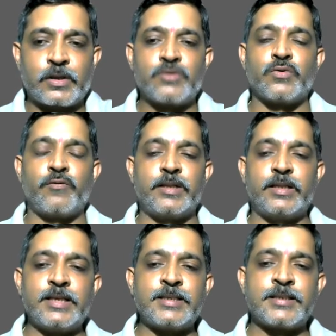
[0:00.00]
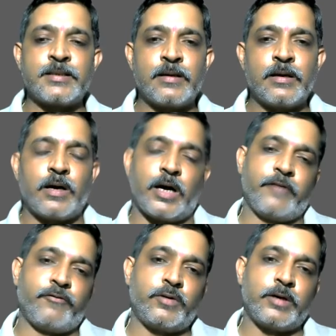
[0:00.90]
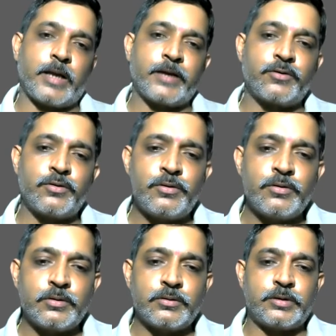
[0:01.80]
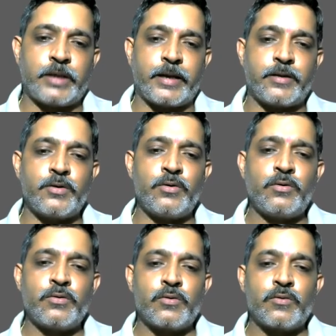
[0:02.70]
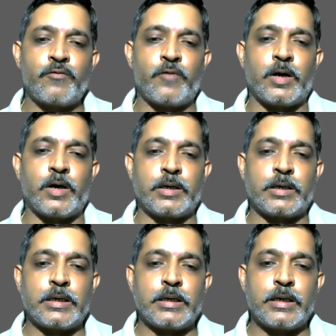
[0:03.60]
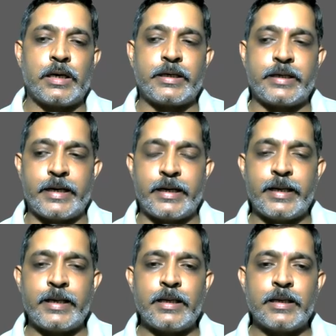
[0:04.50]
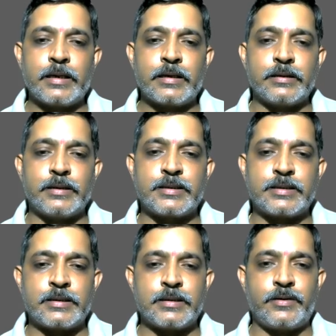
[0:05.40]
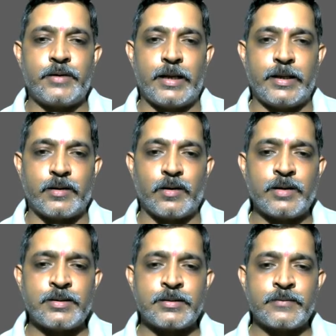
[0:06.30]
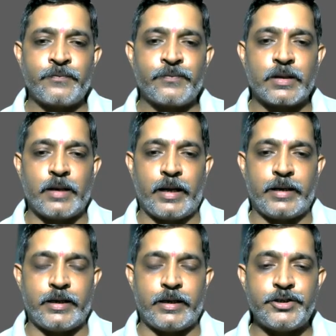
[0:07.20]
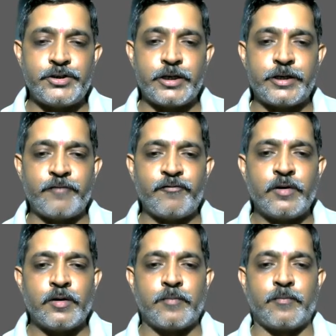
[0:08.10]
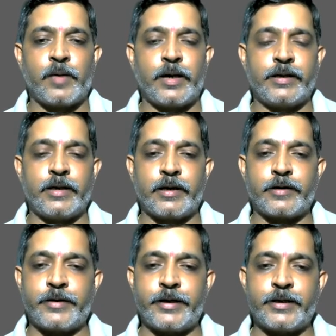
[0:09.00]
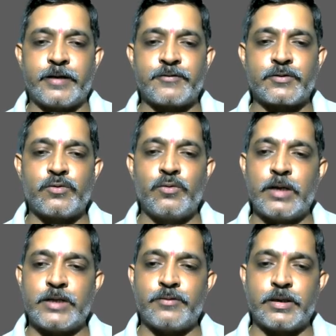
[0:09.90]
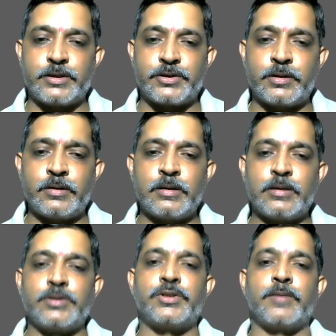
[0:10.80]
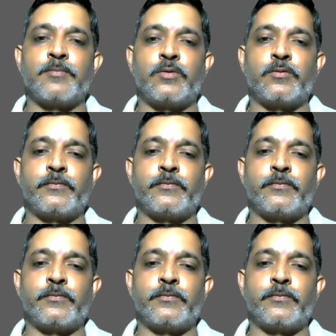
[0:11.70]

So with this, I would like to thank you for attending this tele class, an initiative by Directorate of School Education, Jammu.